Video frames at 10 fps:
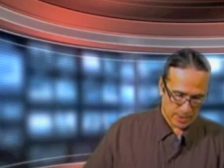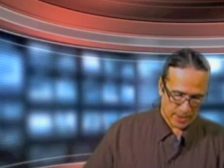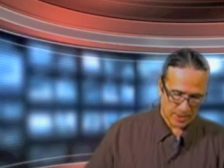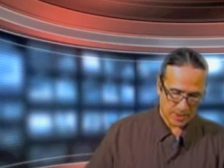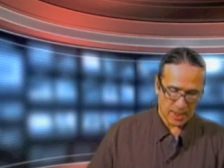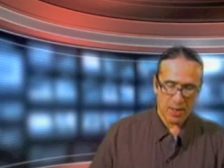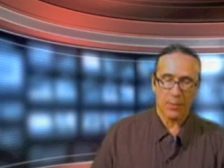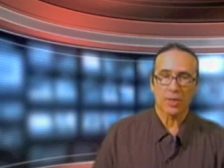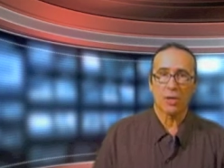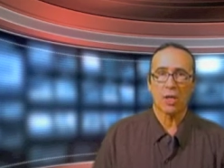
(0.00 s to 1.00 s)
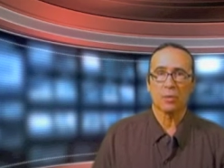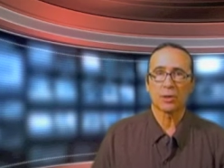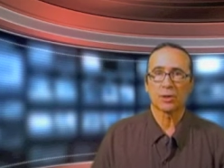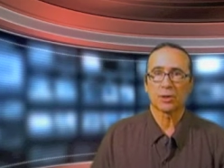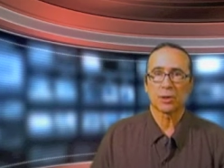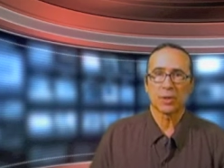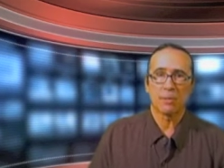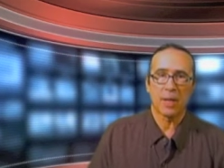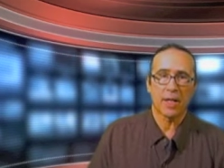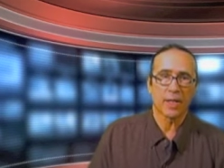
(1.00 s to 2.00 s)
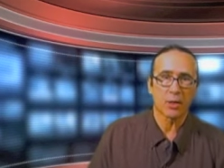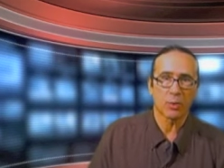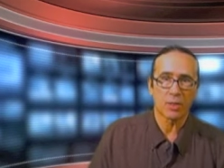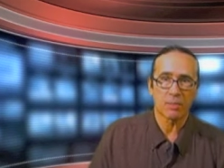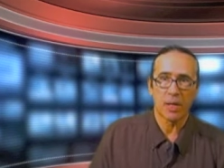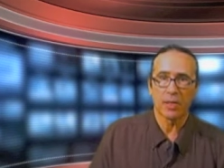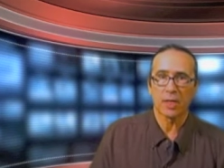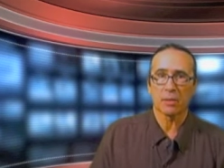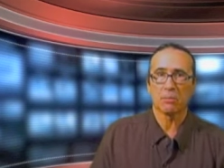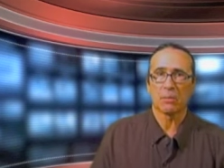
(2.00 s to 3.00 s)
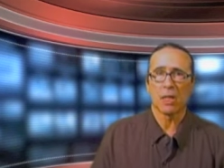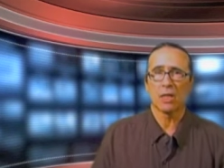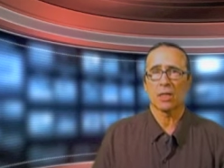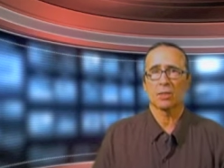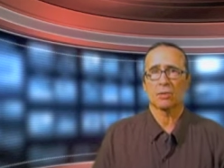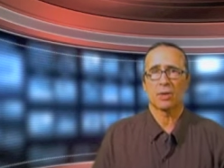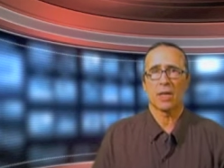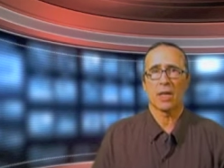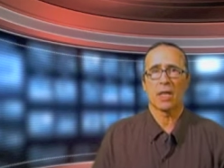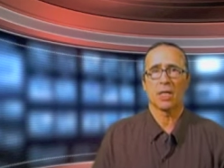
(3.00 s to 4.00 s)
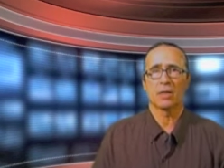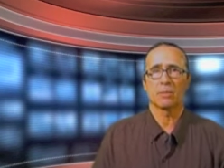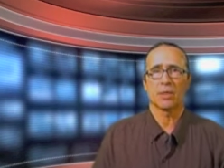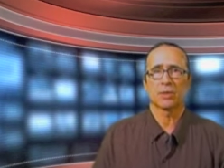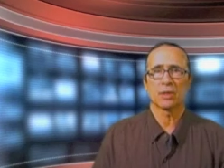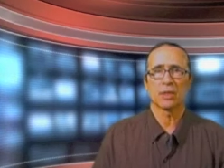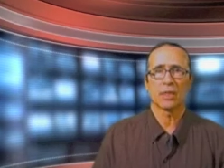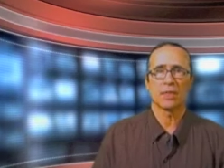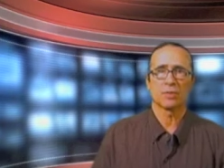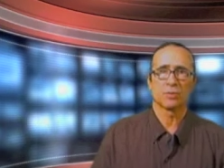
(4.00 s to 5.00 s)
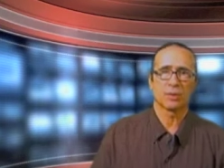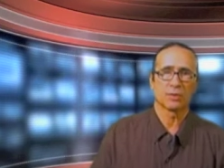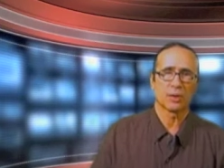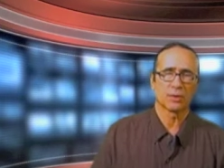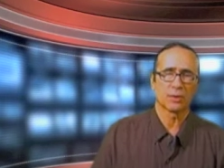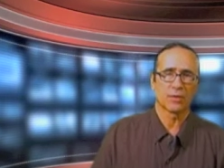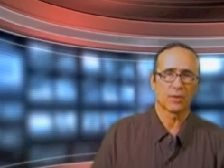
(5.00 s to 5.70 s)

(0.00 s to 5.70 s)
And today we talk with Shoshone Bannock correspondent Mark Trahant about the latest results of